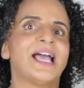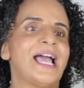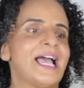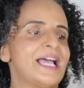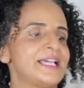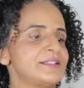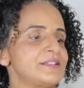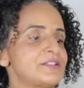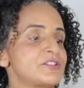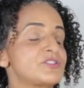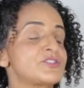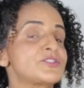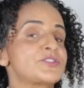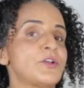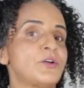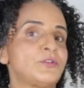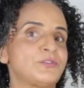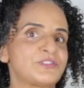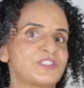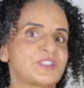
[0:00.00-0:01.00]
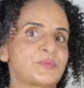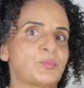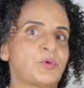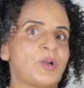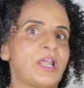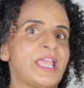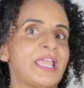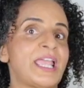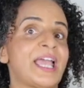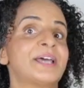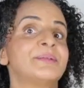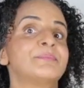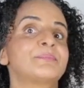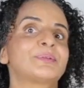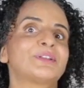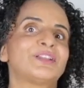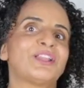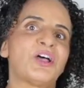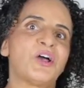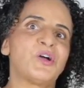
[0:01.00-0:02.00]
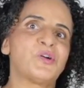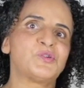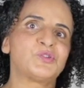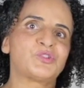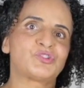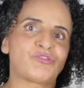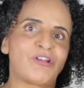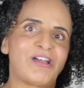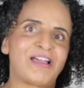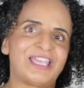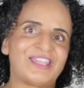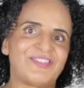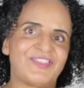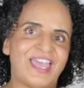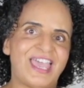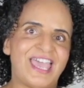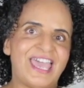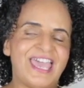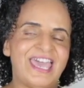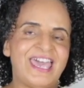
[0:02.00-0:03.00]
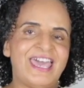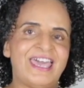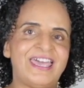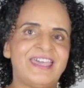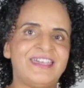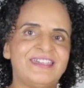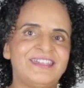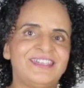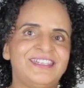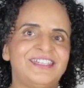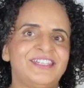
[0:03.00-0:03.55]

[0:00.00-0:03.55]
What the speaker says: and salt spray and blow dry the hair,